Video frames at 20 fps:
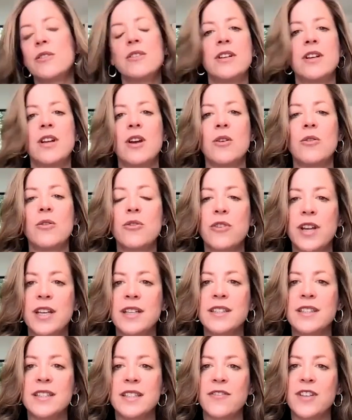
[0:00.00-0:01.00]
you know
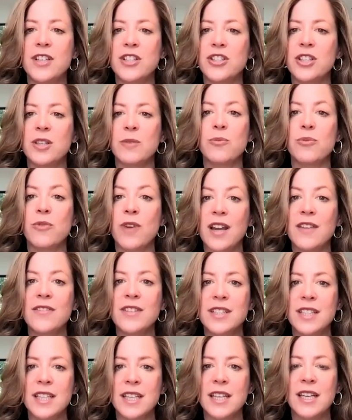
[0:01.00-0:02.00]
create sufficient
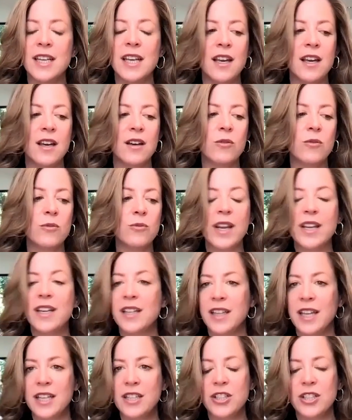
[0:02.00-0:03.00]
privacy
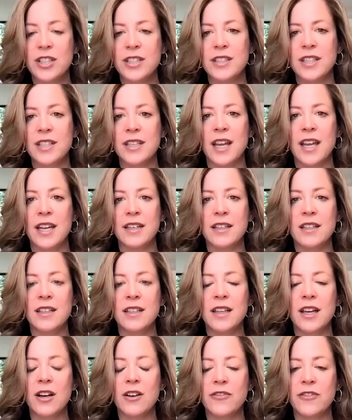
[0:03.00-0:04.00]
regulations and, and
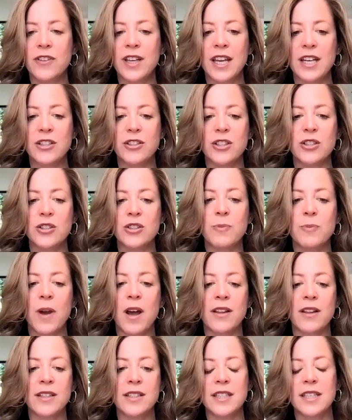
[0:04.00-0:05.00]
clarifications
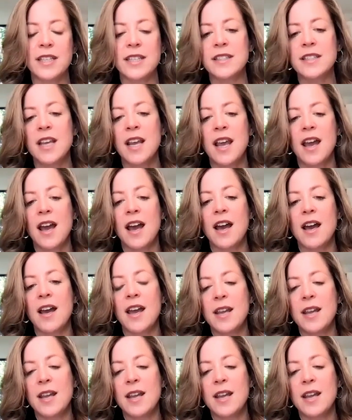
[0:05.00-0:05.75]
policies uh,